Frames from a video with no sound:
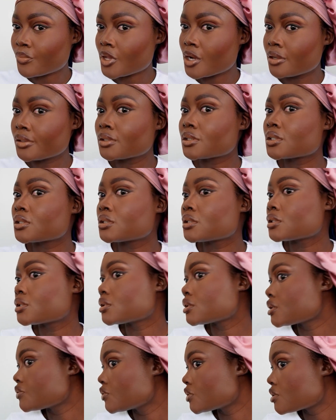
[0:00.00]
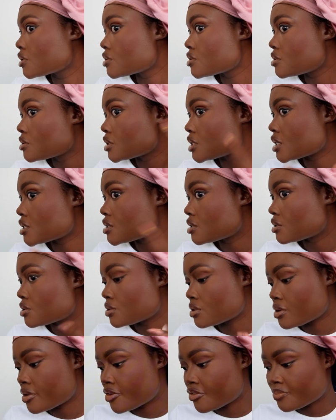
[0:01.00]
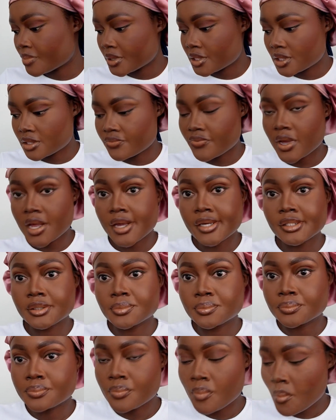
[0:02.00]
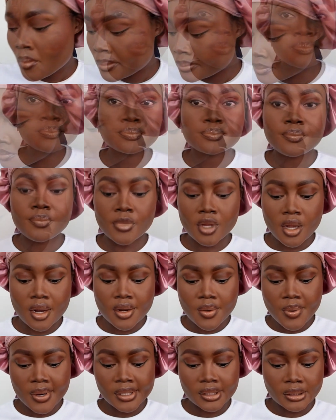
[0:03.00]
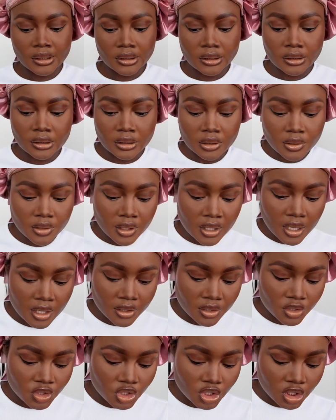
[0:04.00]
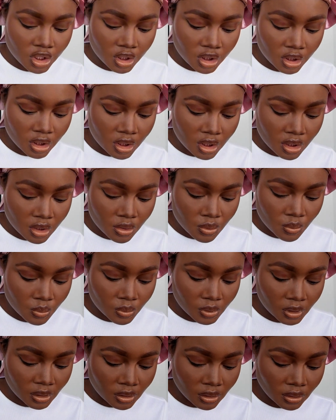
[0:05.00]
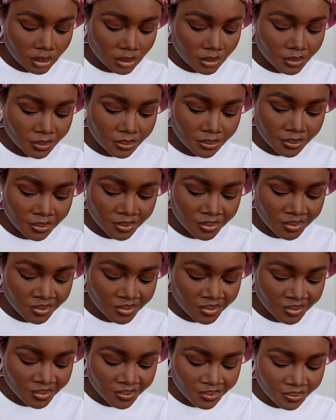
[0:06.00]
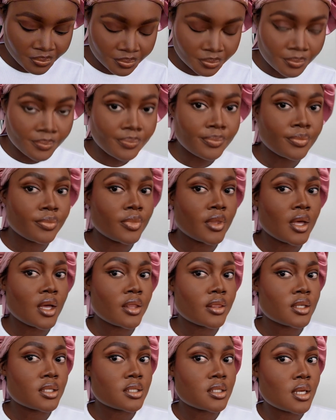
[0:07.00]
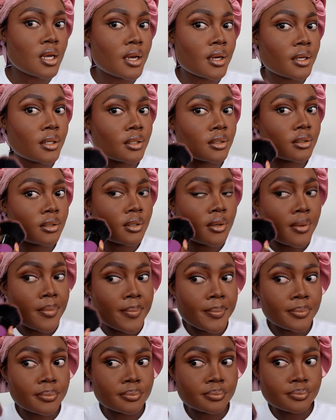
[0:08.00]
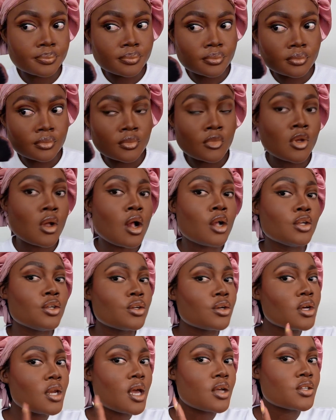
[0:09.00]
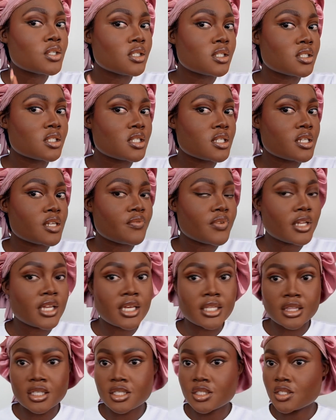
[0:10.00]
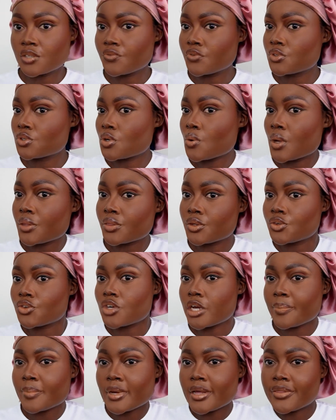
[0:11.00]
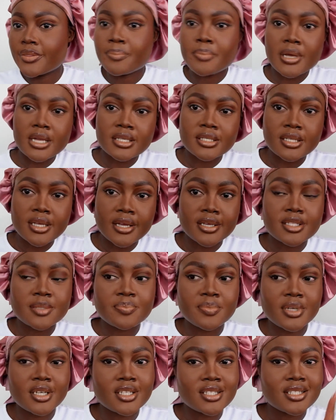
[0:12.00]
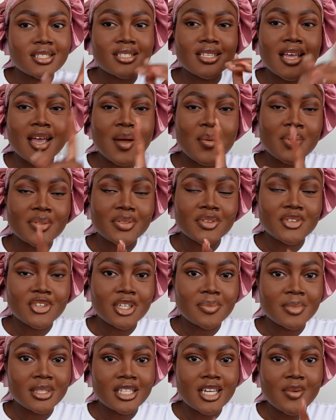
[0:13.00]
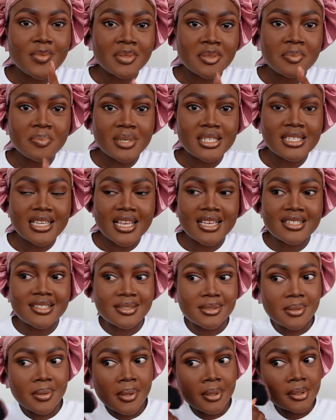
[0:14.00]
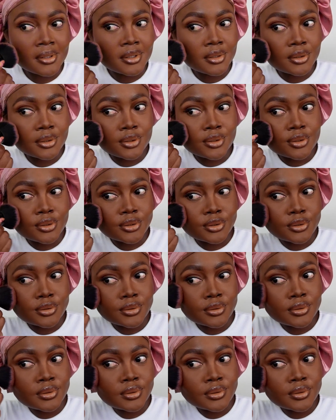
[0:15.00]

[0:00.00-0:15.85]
look at that. I forgot to dust this off, but it's fine. Anyway, and then now the other cheek as well, the other side. You could actually just leave it like this if you don't want the drama, the pizzazz, but I want the drama, I want the pizzazz. So